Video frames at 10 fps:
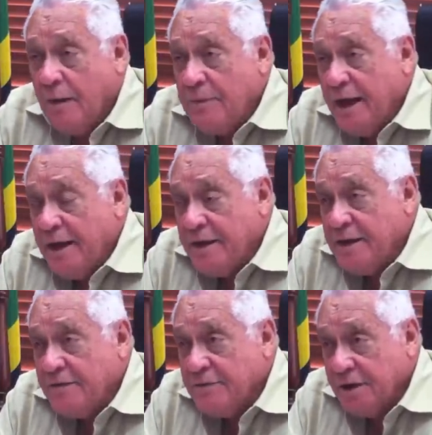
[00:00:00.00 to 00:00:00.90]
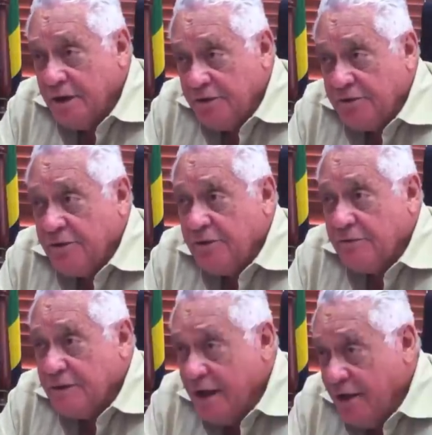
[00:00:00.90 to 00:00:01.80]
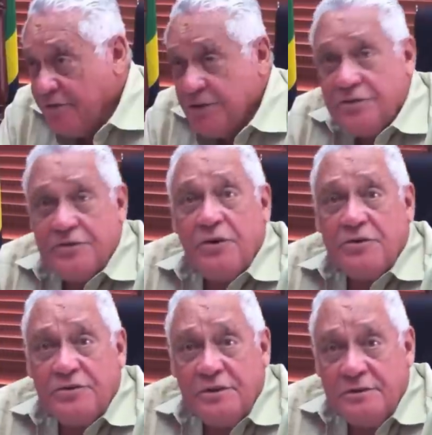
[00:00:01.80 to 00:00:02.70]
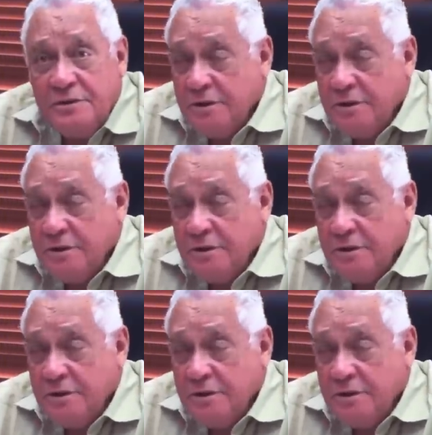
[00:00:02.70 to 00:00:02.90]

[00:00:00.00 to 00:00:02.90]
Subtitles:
the identification of the asset structure,